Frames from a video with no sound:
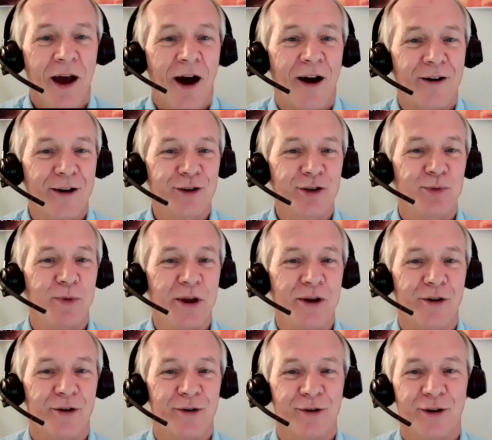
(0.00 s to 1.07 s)
Our next
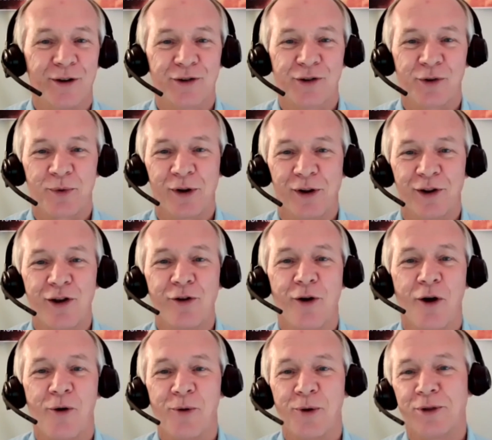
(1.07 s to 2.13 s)
speaker is a real
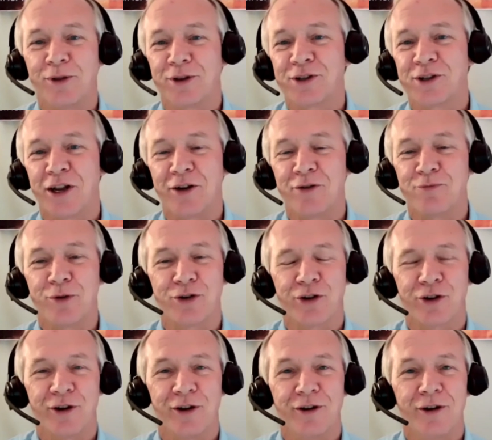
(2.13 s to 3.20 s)
hero in the state of
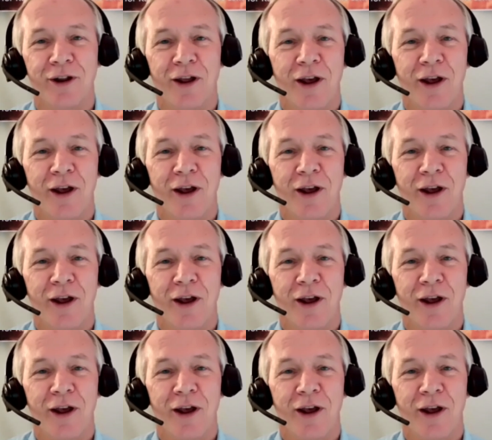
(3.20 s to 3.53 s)
Michigan.